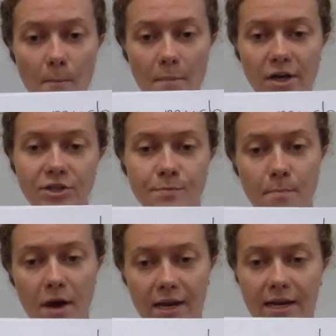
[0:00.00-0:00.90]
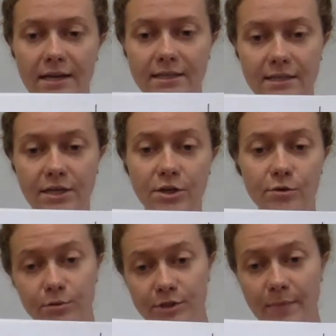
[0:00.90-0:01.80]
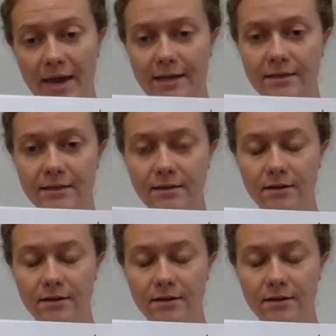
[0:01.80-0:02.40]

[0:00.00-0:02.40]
much money did you spend?